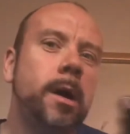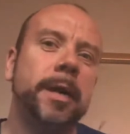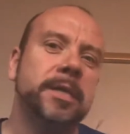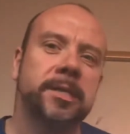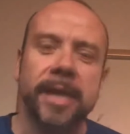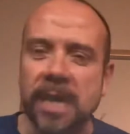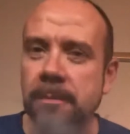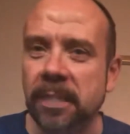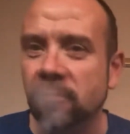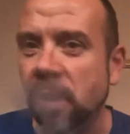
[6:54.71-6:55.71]
And it's
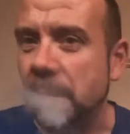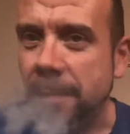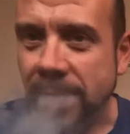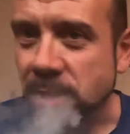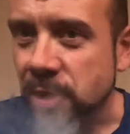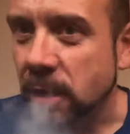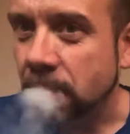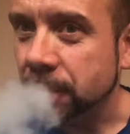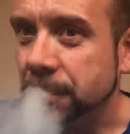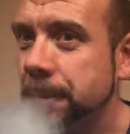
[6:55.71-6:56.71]
taken me right back to
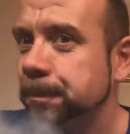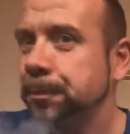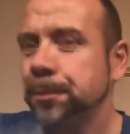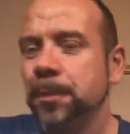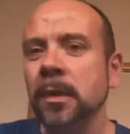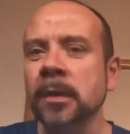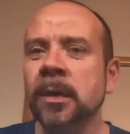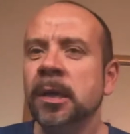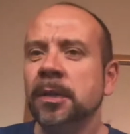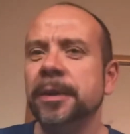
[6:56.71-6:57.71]
childhood.
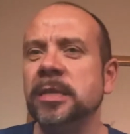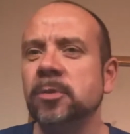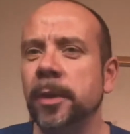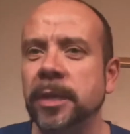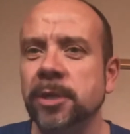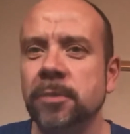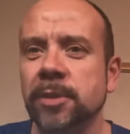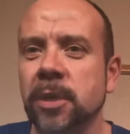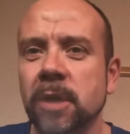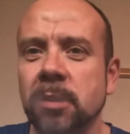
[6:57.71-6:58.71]
These sweets
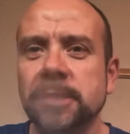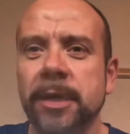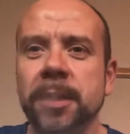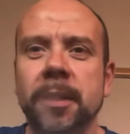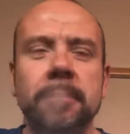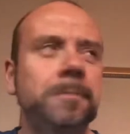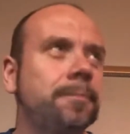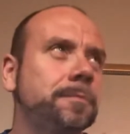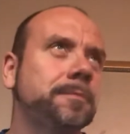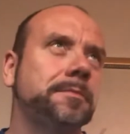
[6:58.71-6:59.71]
used to cost, I don't know,
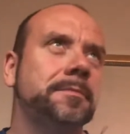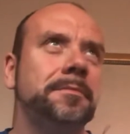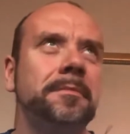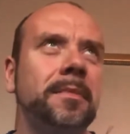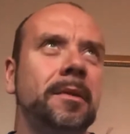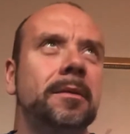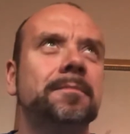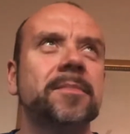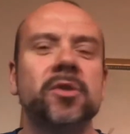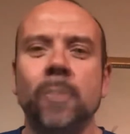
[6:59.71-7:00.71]

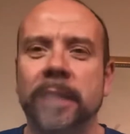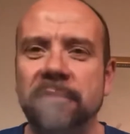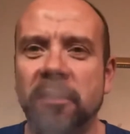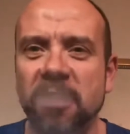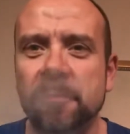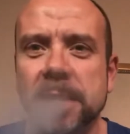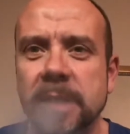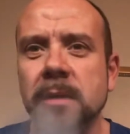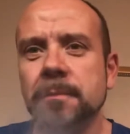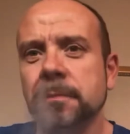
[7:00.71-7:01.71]
25p